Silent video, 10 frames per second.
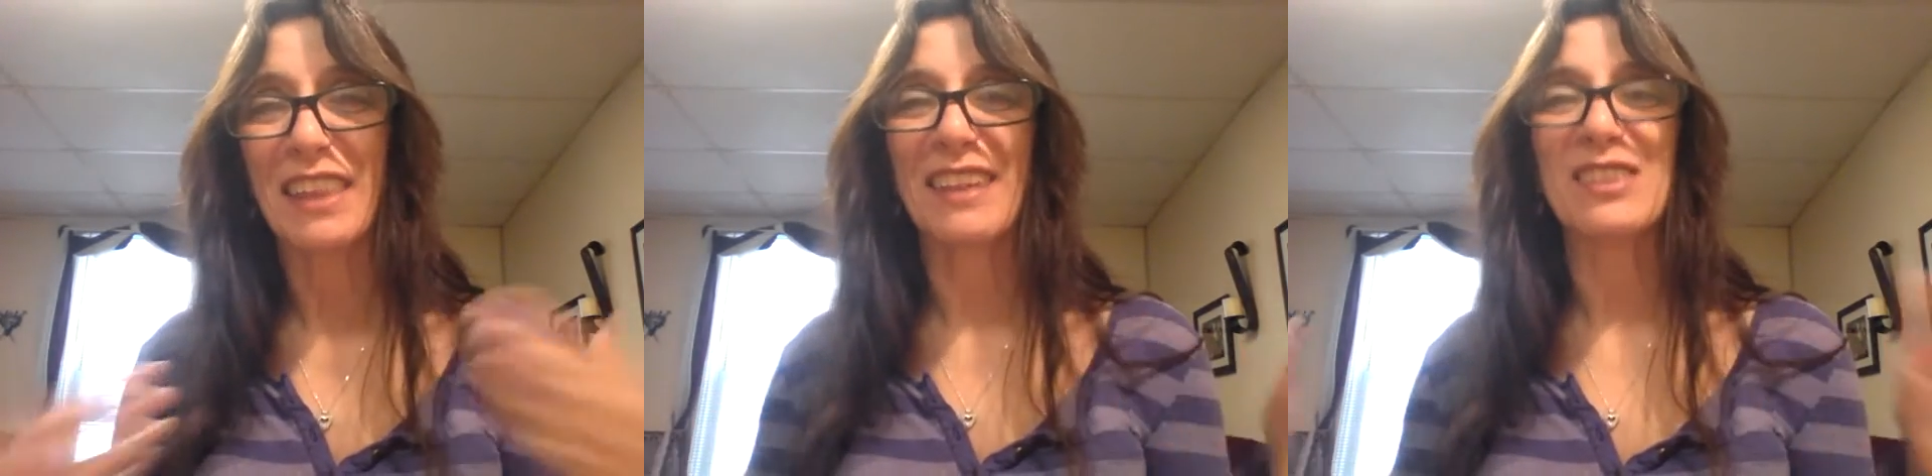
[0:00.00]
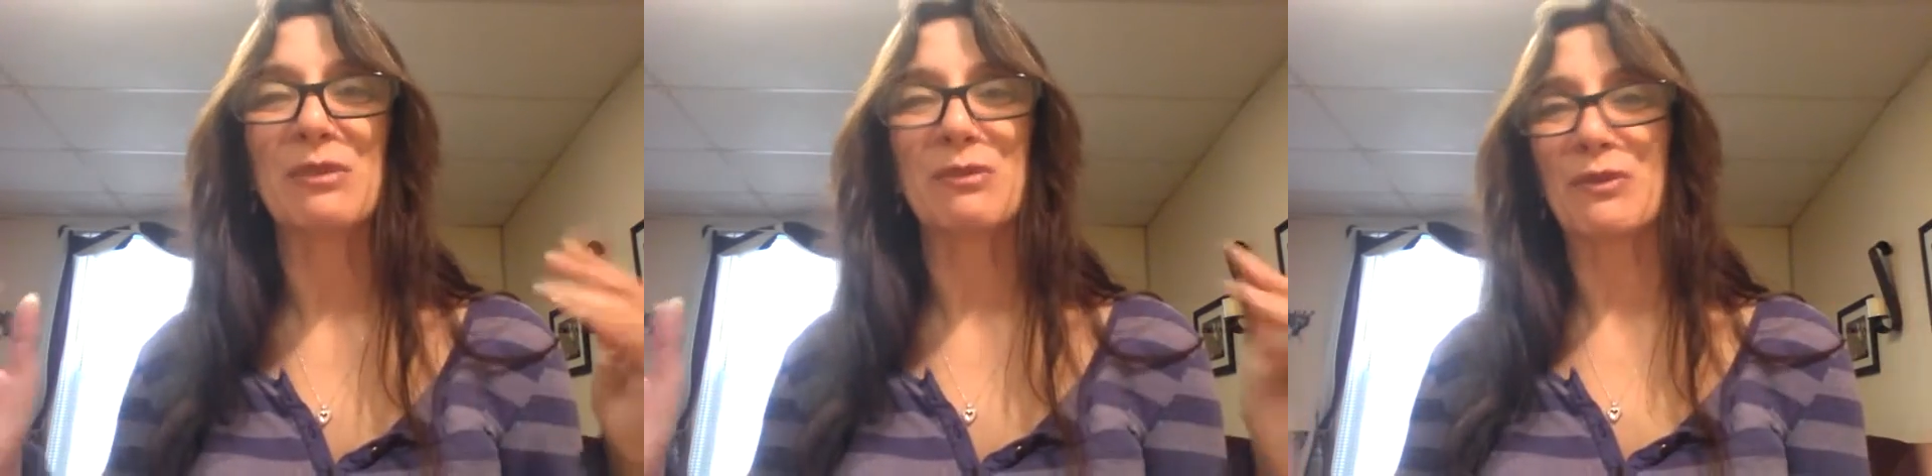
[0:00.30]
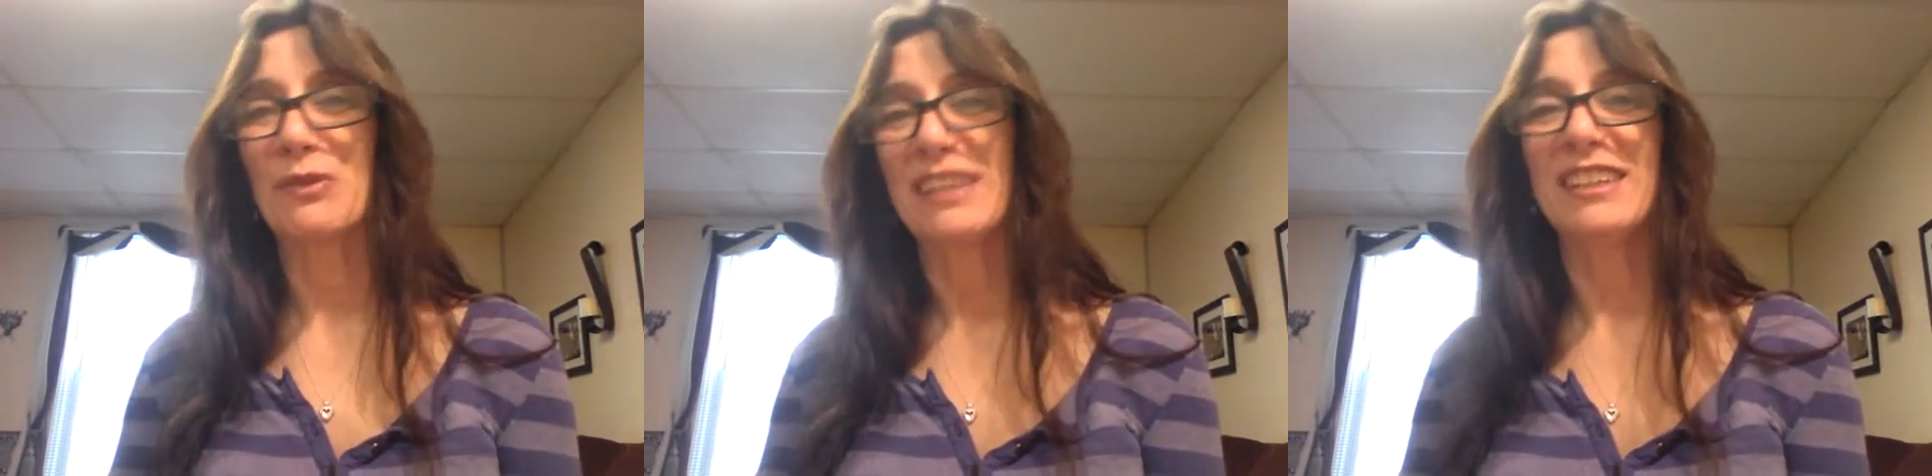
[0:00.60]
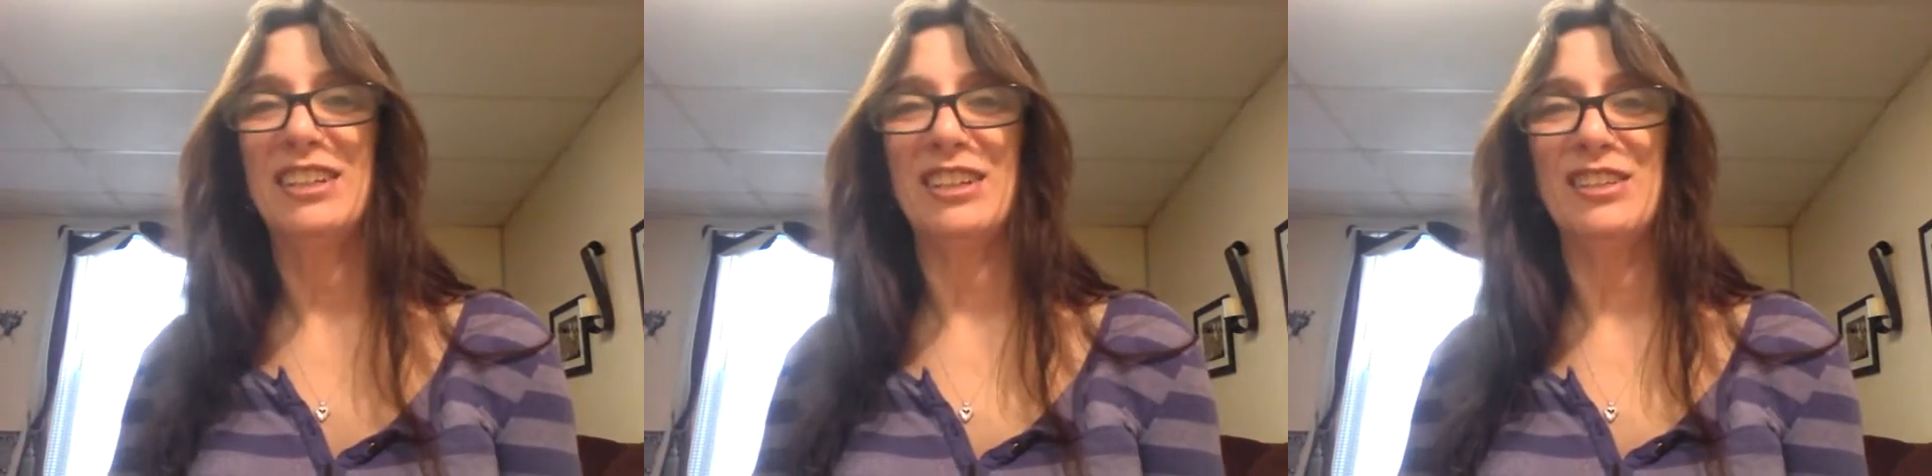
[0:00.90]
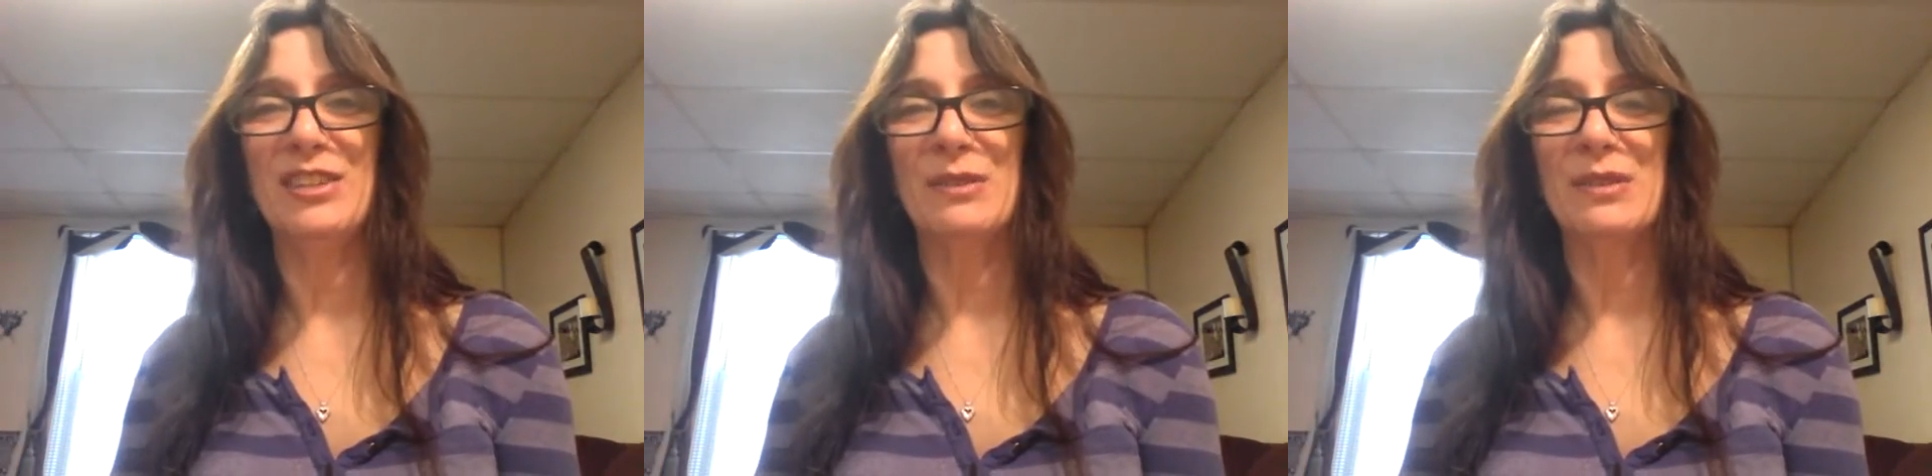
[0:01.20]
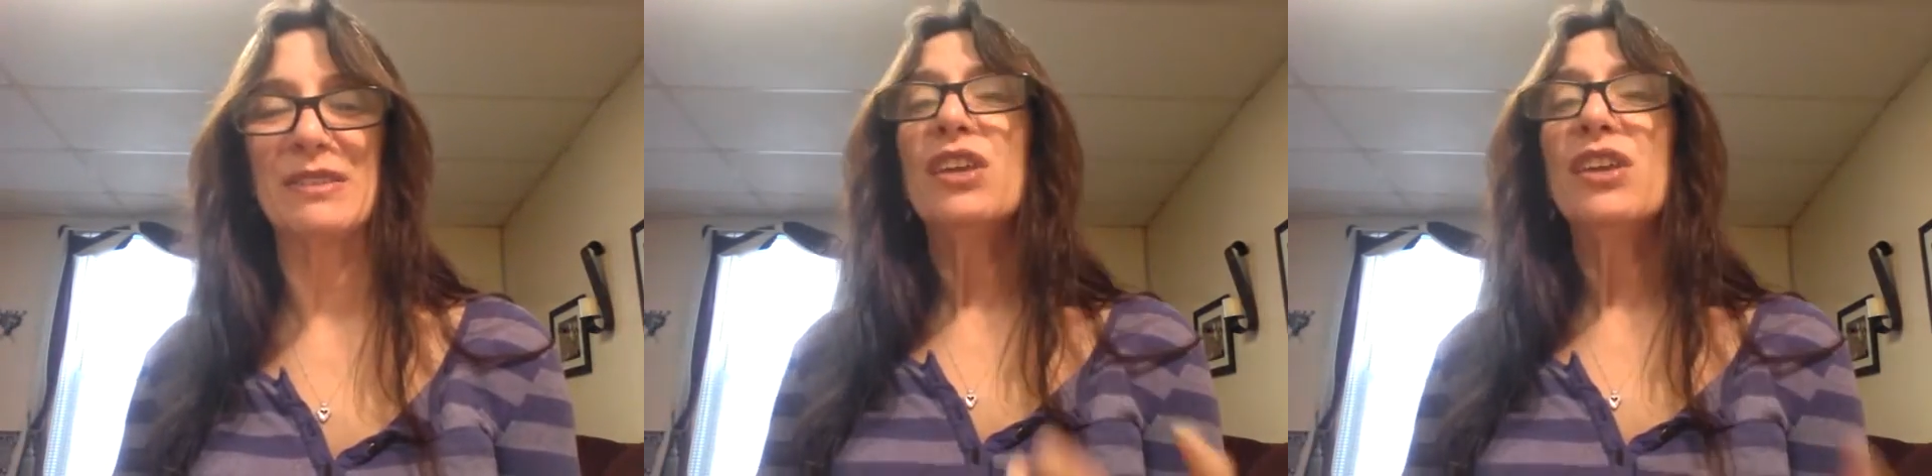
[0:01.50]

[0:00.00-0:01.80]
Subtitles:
that's really good news.